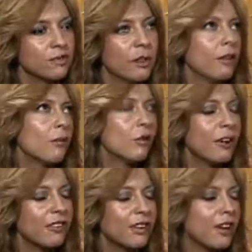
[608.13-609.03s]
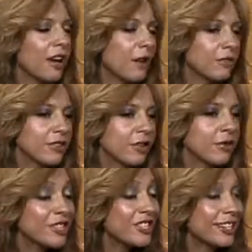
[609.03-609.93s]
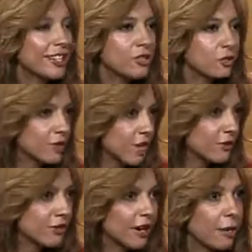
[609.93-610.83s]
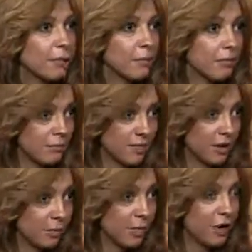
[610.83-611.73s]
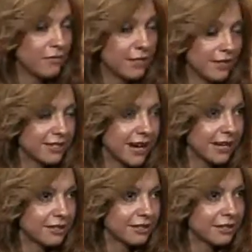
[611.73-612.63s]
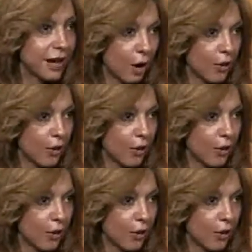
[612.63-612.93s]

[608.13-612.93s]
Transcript: what are the other cities or towns that are part of Middlesex County?